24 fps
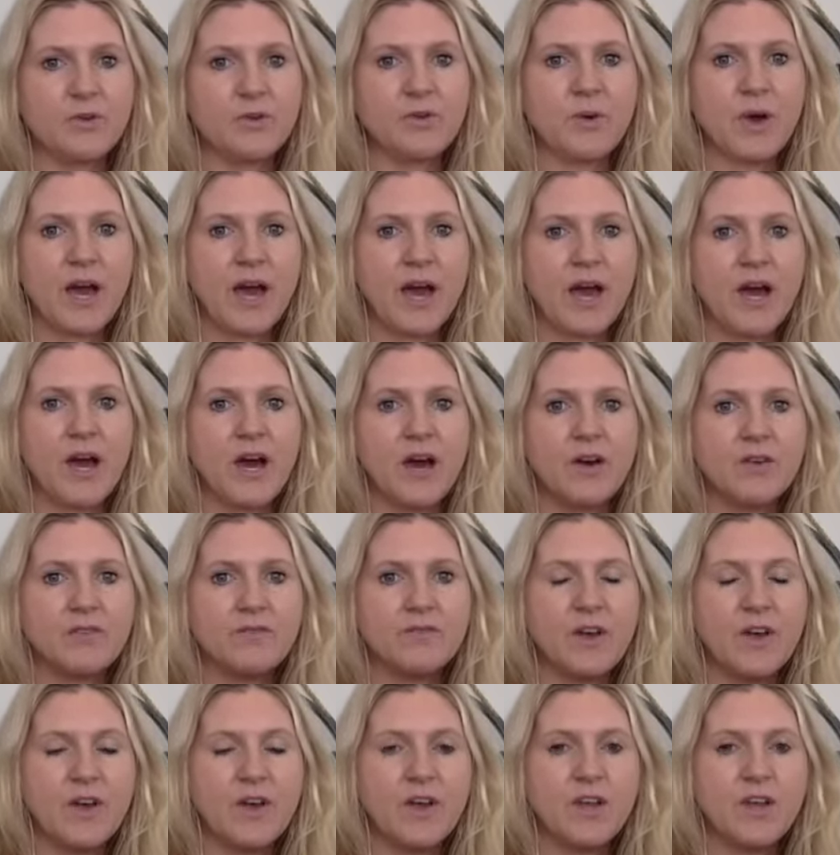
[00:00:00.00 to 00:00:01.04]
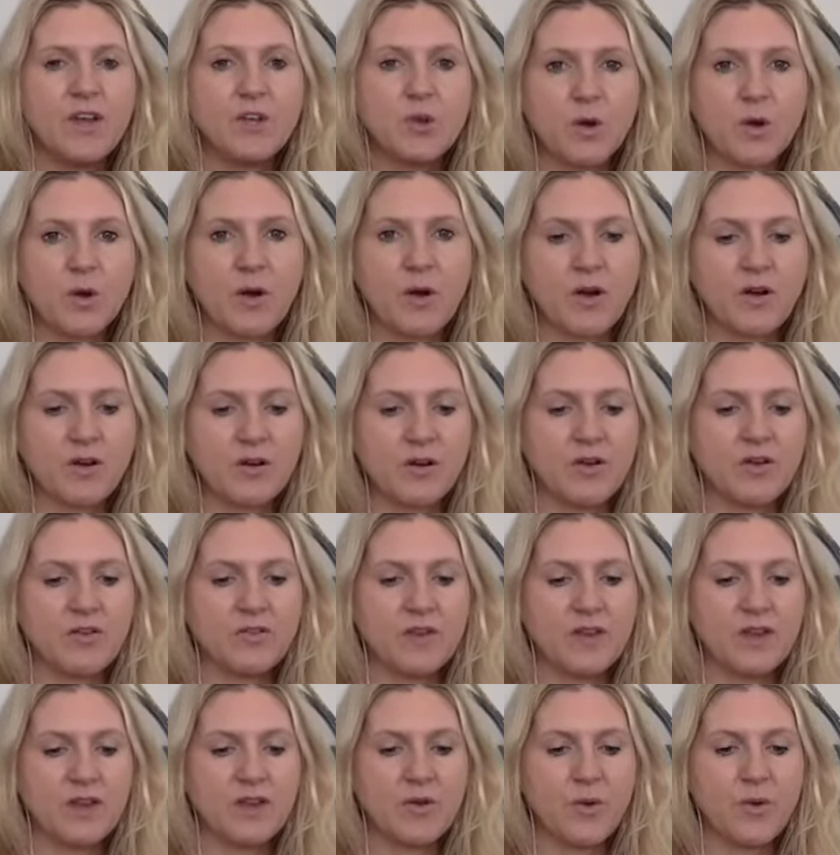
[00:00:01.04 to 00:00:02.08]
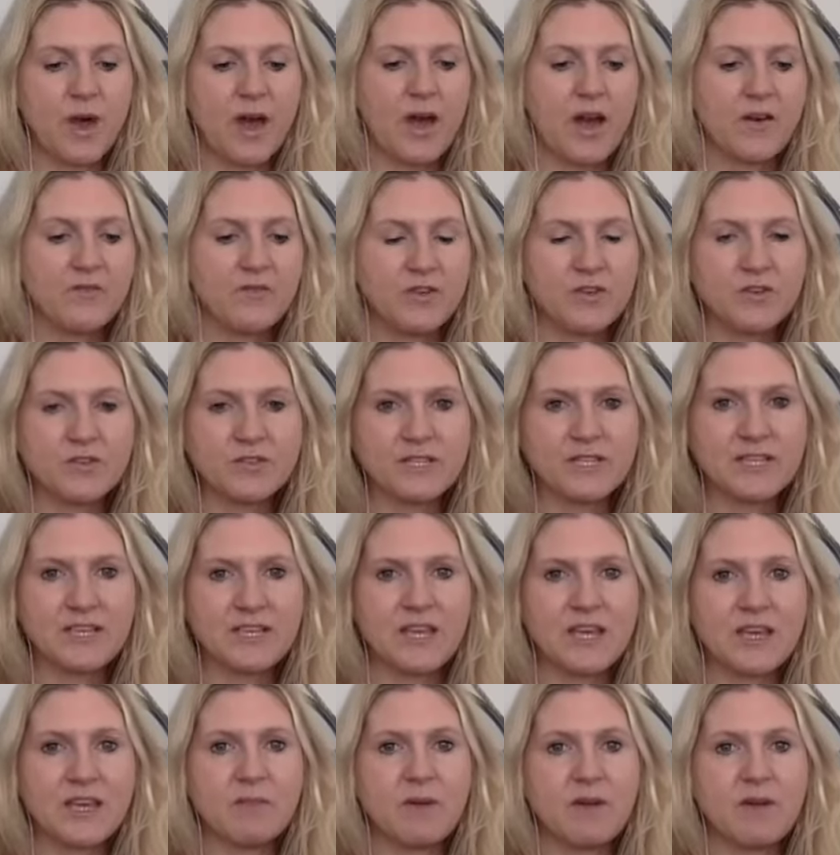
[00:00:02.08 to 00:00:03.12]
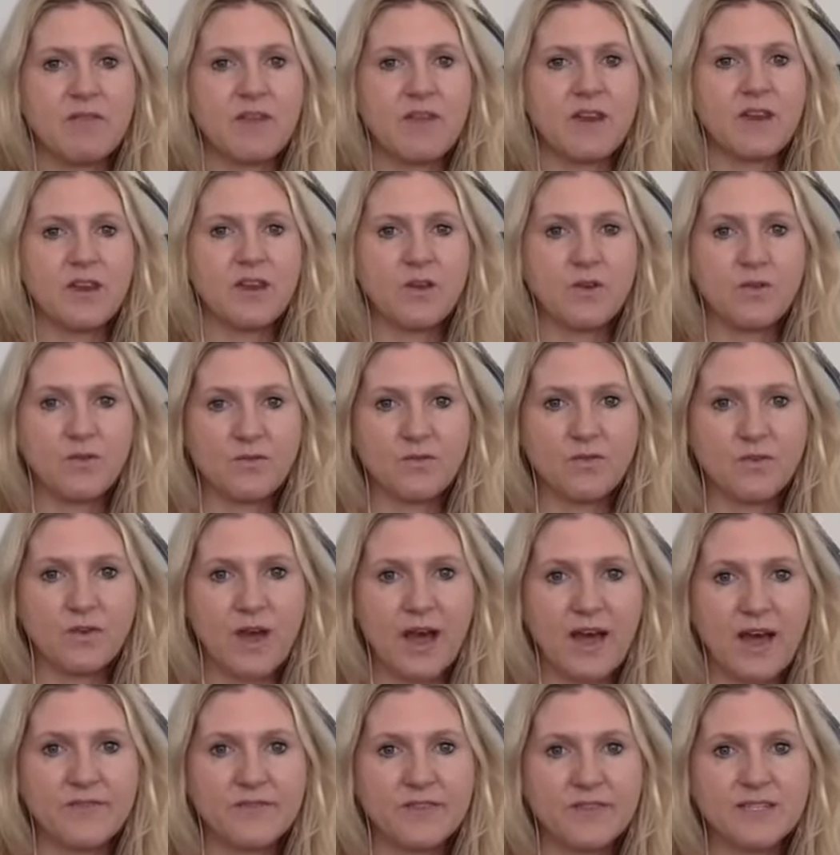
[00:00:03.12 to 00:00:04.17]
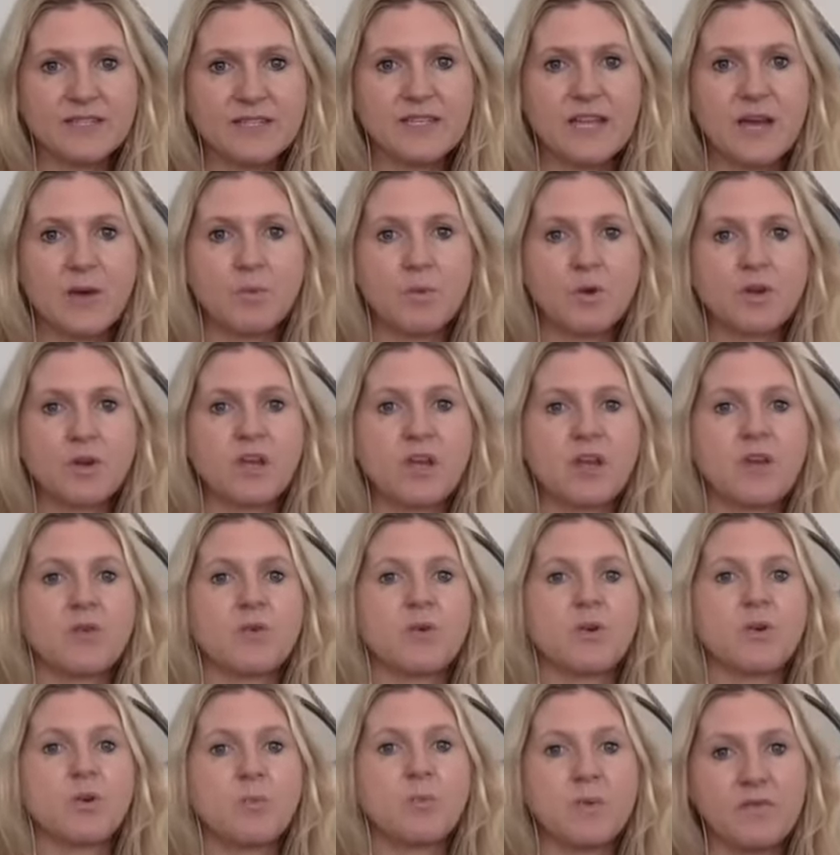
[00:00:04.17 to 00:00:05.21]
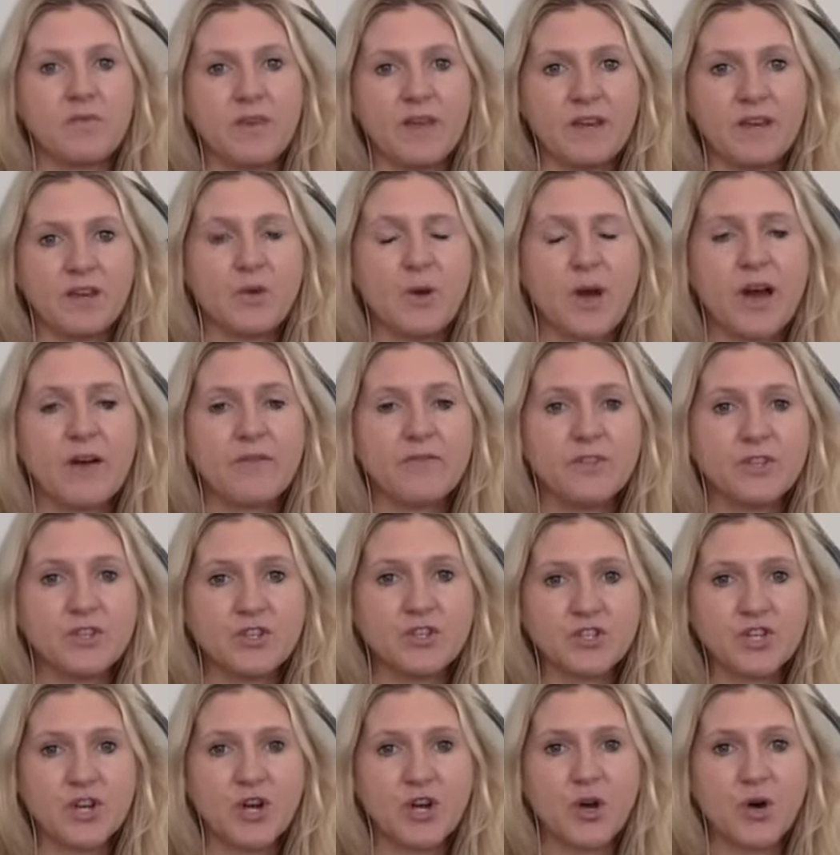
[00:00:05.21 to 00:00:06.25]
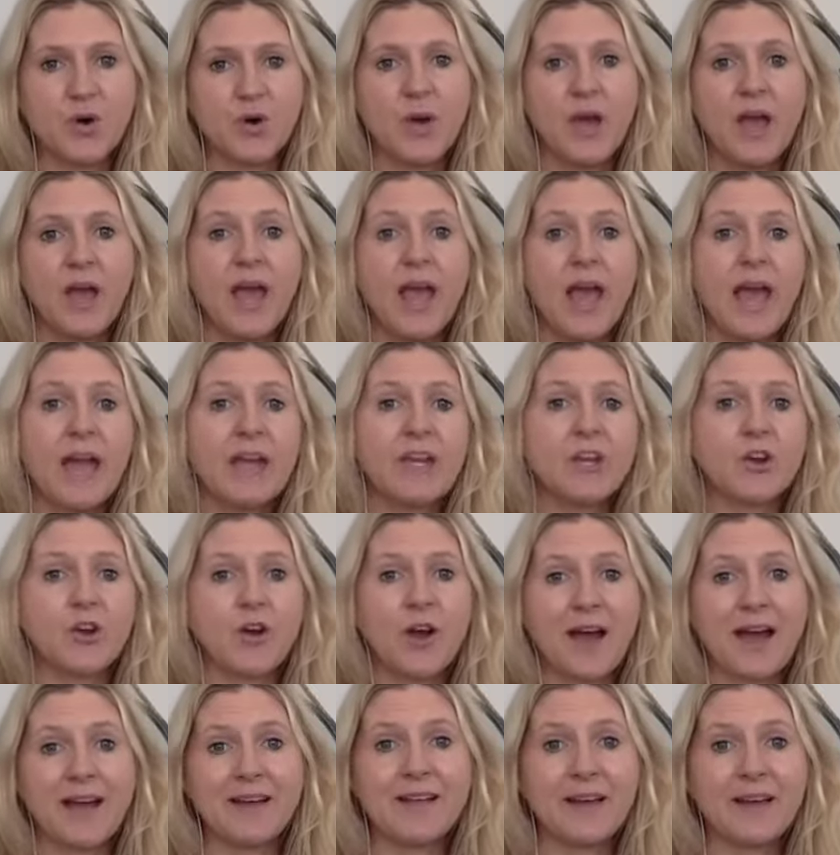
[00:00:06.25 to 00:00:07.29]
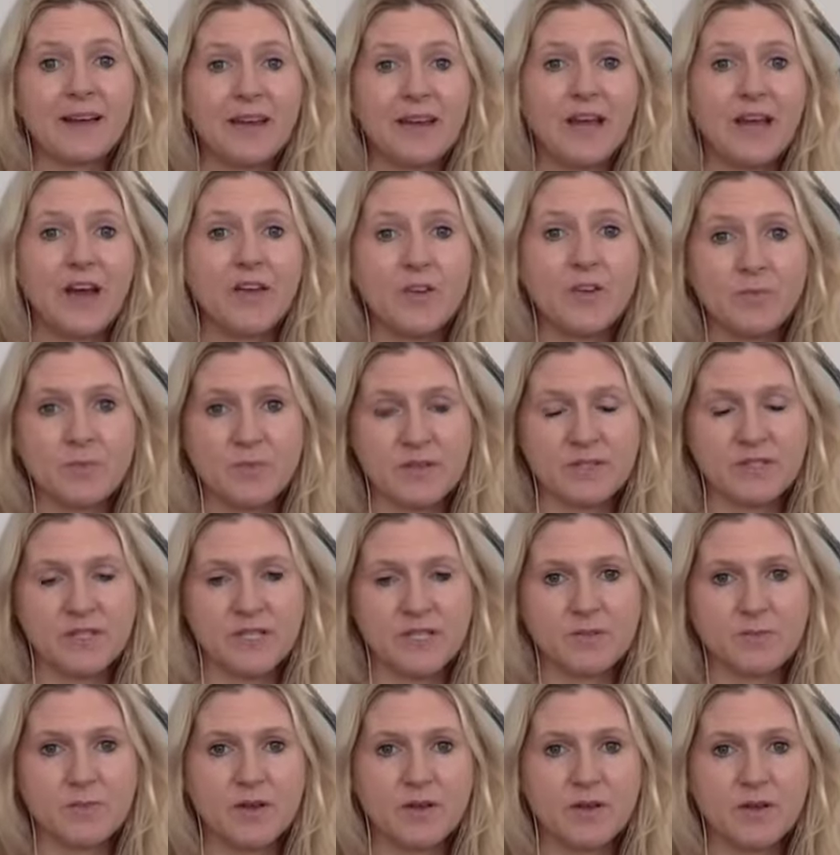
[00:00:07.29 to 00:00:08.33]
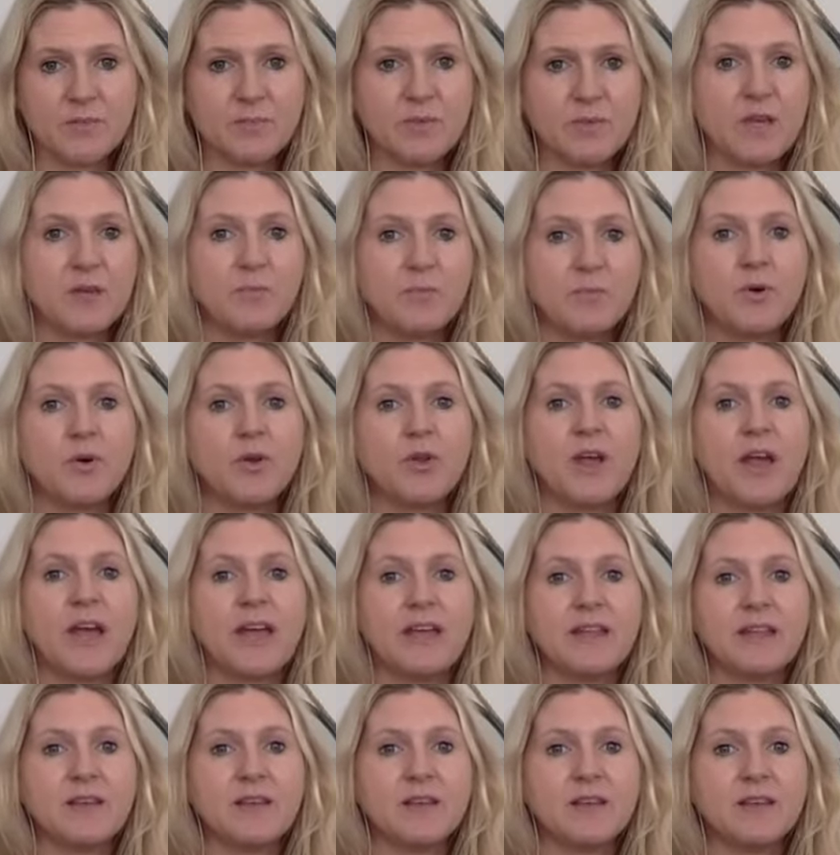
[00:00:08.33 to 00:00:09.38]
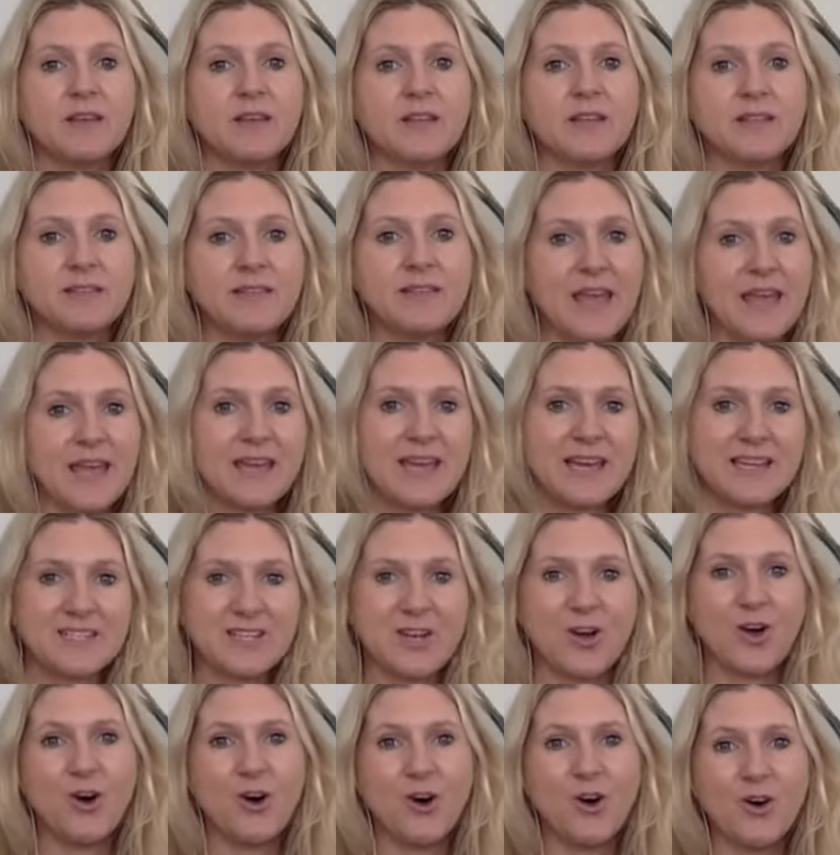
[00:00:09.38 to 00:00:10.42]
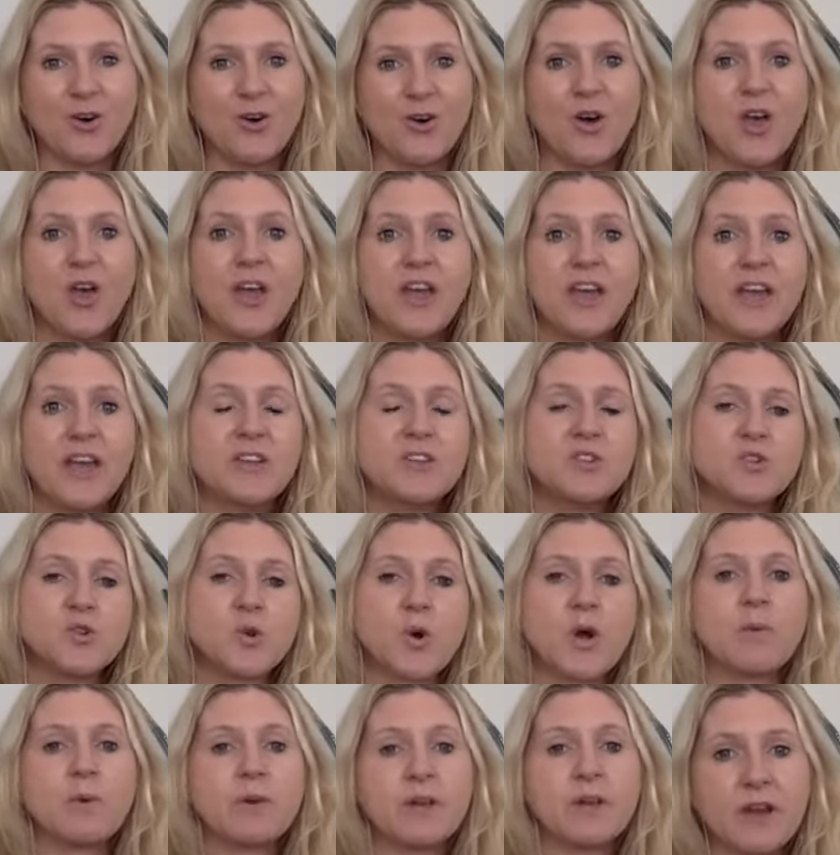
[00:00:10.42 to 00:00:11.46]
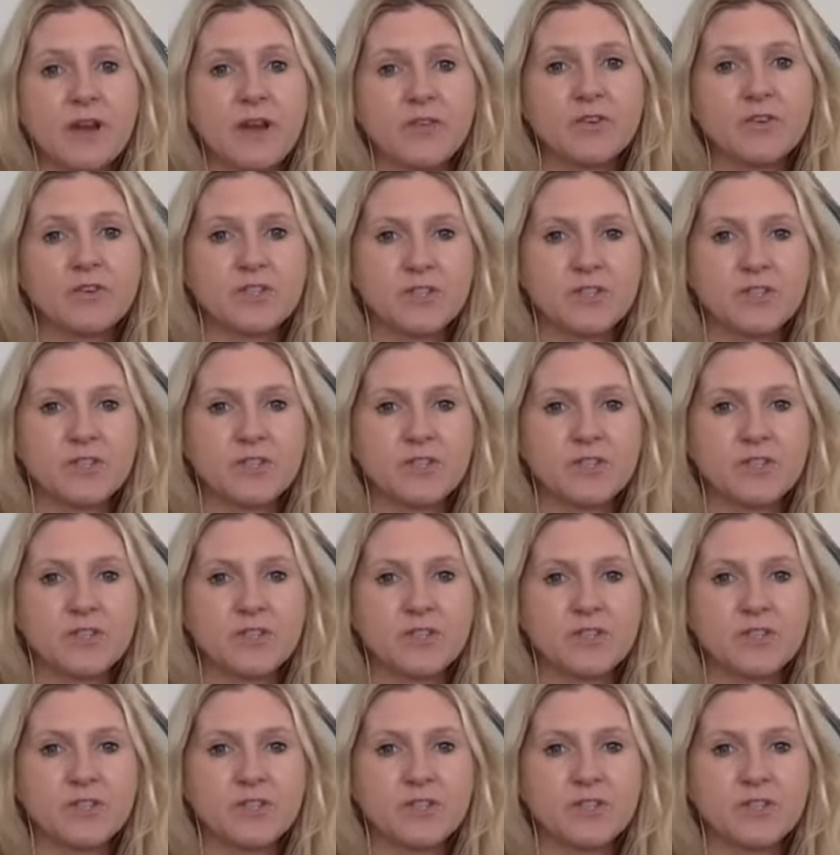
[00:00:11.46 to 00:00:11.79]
You have your partner, then you have your team, and then you have this networking group, and then you have the show, and you're highlighting other business people, and they get to all enjoy one another's